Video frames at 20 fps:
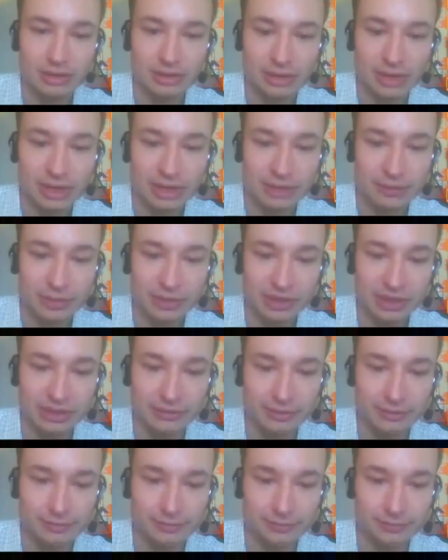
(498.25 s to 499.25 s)
expensive.
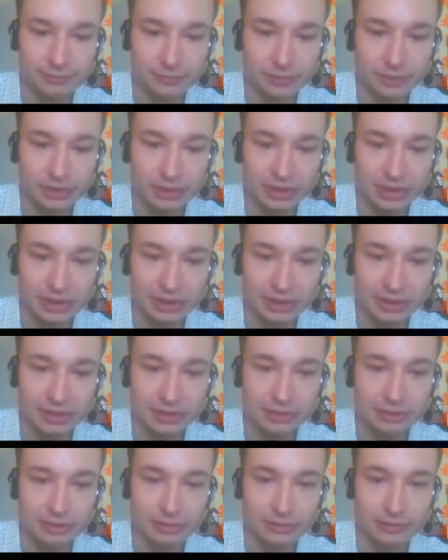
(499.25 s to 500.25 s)
Okay,
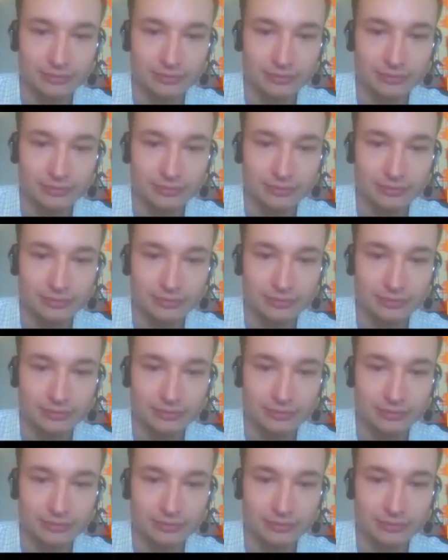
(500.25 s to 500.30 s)
so